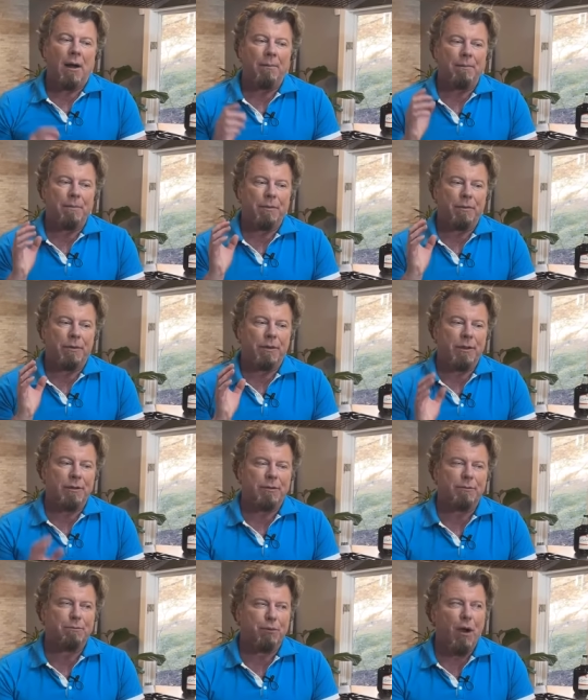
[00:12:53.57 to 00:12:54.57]
Um,
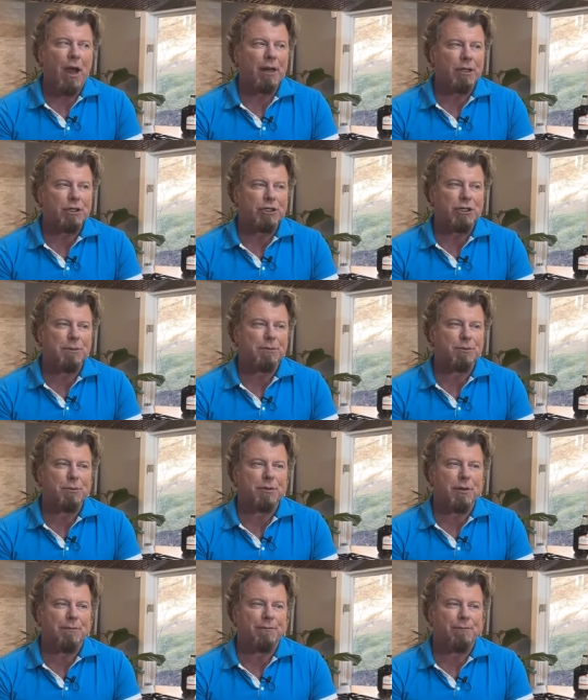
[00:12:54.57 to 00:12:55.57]
this product ships
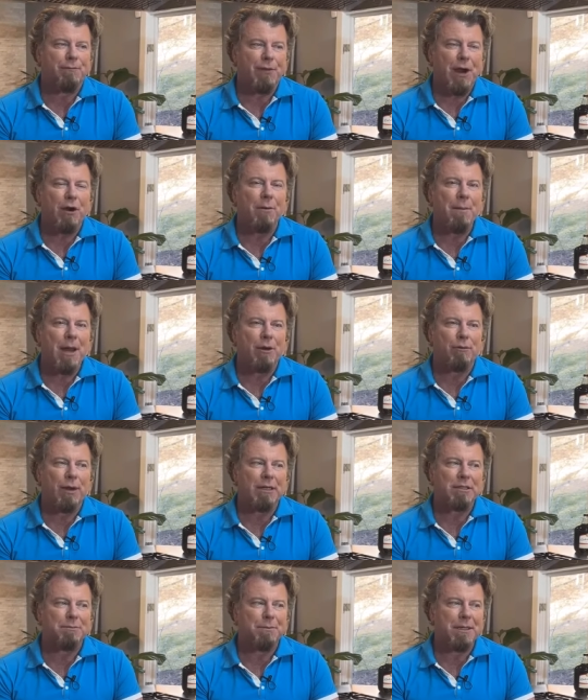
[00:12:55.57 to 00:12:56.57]
with a fair amount of
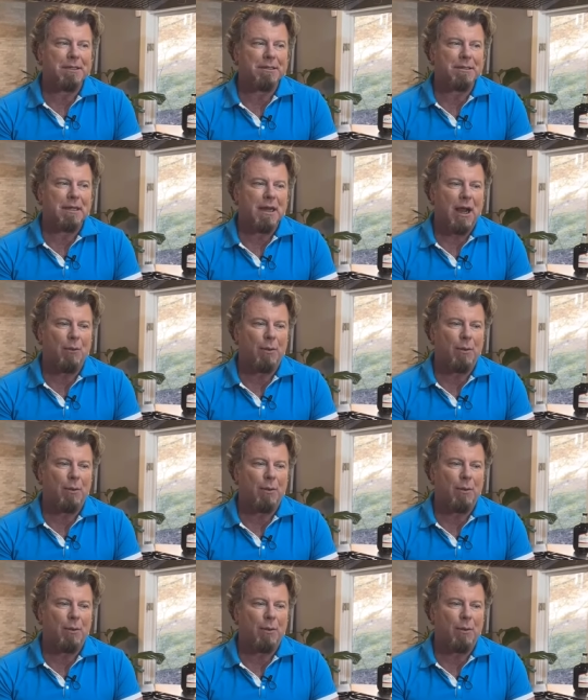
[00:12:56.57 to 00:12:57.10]
recipes.